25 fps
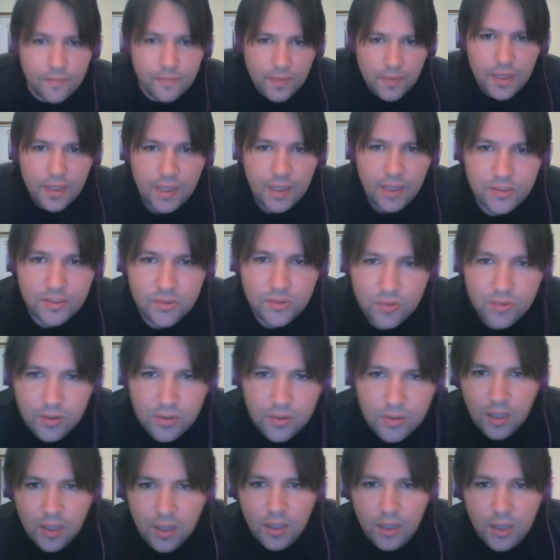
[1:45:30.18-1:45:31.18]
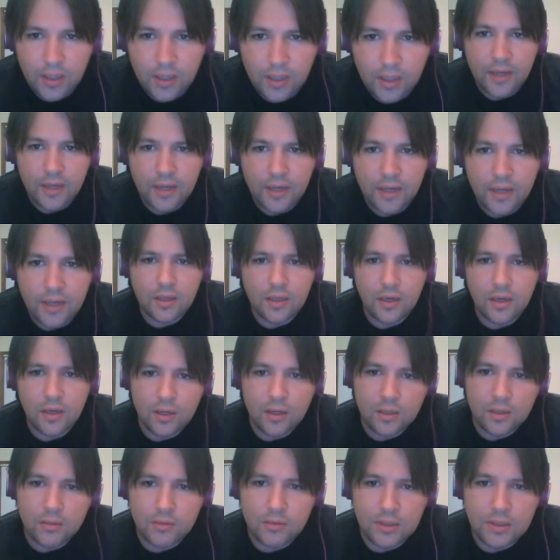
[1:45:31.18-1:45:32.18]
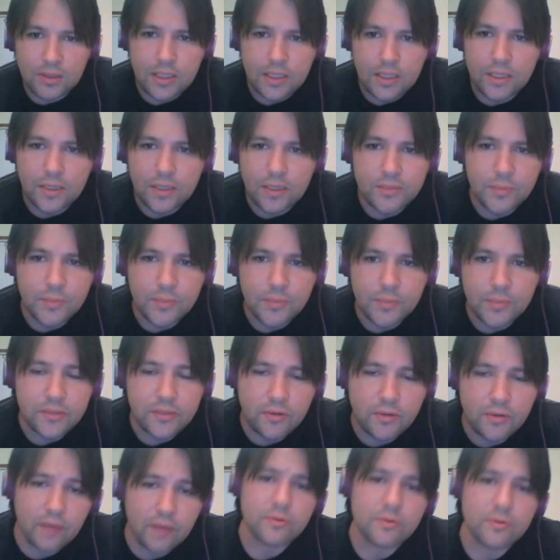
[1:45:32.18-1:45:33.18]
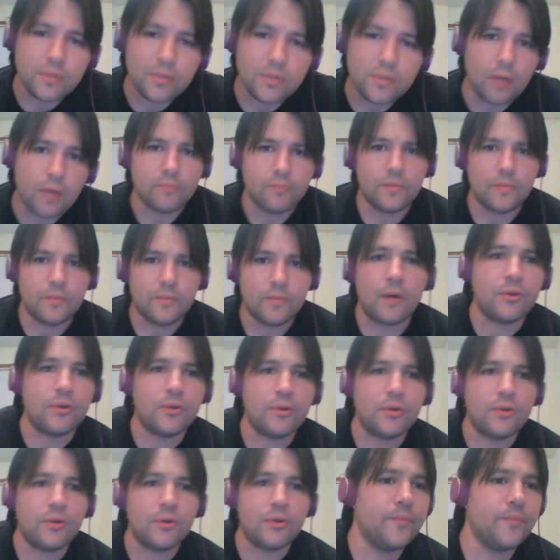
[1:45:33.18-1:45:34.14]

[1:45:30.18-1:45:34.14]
Astronautic. Anything on or related to spacecraft. Yeah, that would do.